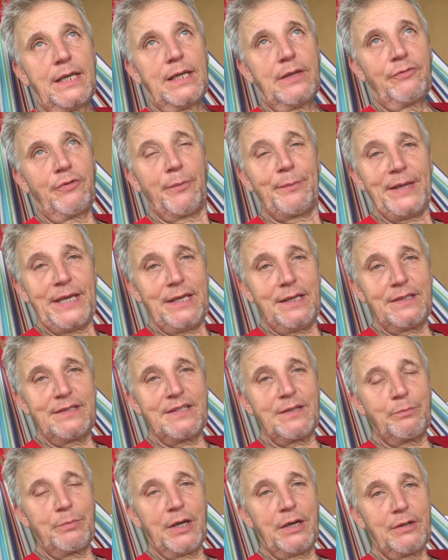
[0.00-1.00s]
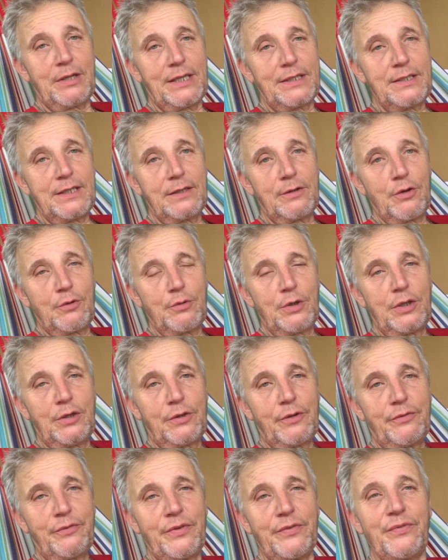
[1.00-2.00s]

For me, it's about letting go a lot of the